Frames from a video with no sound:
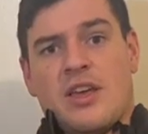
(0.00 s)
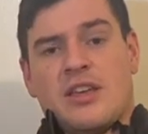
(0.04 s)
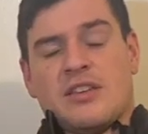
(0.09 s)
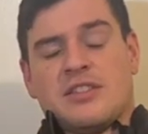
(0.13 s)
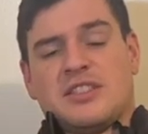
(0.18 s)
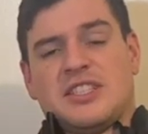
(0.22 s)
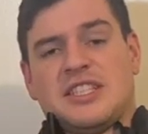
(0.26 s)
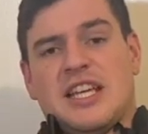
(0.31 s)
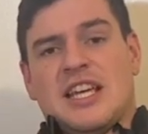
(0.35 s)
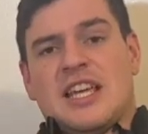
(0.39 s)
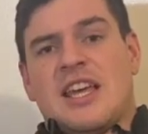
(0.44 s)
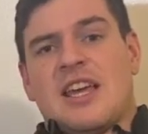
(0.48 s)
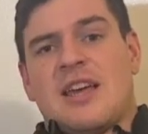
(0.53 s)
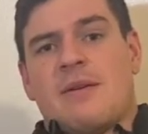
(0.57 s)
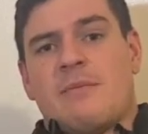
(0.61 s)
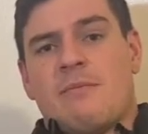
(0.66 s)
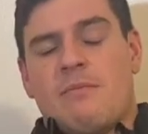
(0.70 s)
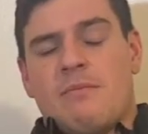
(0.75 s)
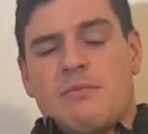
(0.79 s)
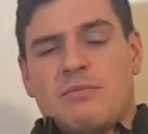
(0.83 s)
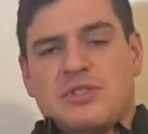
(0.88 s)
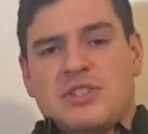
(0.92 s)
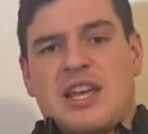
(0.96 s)

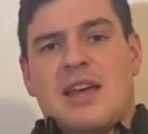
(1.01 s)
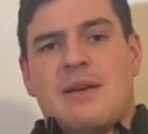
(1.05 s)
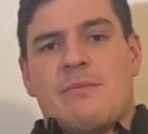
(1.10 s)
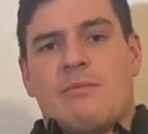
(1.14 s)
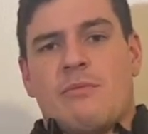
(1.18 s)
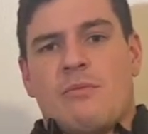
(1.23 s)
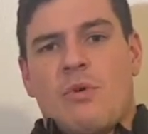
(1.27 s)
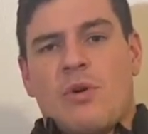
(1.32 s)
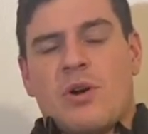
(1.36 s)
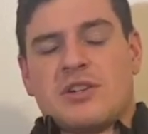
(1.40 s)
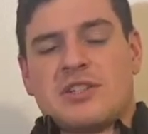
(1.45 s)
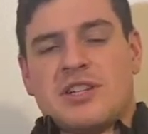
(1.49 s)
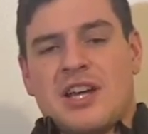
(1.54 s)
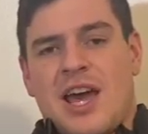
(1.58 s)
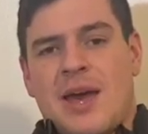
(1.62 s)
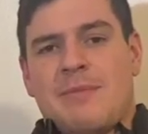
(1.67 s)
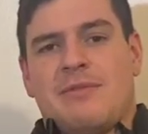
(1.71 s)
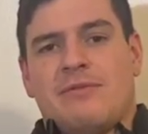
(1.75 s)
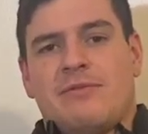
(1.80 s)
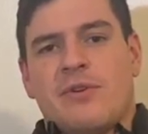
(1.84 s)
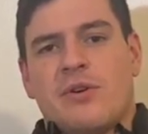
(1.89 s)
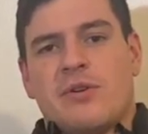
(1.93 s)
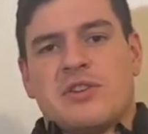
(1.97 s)
staying more
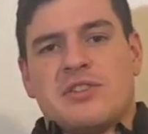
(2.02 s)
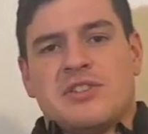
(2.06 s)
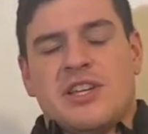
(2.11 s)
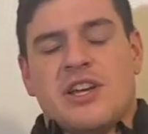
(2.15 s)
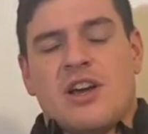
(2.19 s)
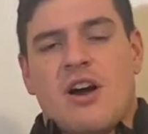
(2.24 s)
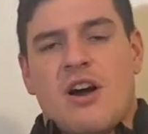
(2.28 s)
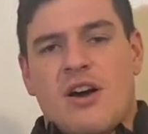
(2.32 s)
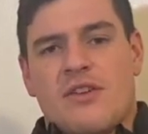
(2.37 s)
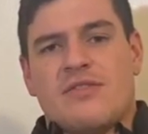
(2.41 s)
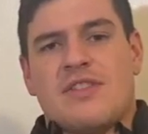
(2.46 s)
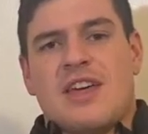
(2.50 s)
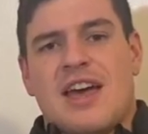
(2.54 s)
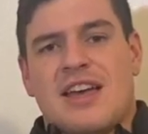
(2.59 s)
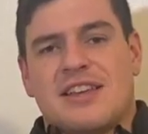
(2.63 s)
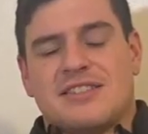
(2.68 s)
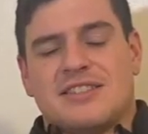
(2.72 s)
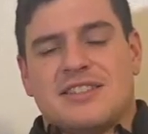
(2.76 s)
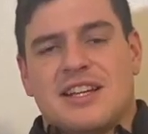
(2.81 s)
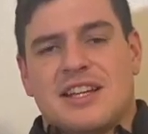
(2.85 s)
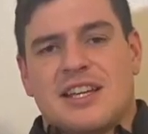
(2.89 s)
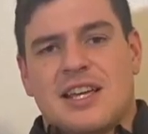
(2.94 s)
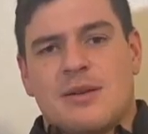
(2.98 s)
time and focusing on that
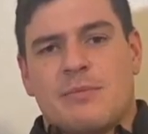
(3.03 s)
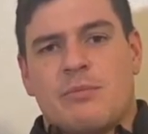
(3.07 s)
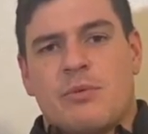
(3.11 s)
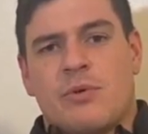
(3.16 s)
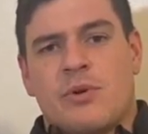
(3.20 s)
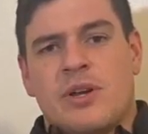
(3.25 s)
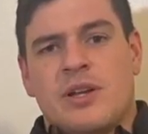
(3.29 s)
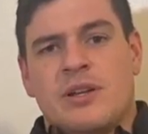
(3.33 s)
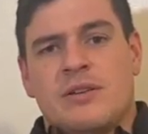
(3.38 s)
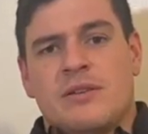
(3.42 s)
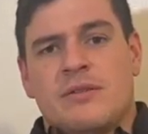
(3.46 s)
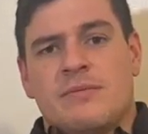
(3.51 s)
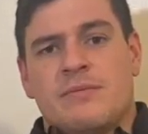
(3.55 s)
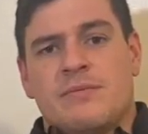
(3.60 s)
sticking point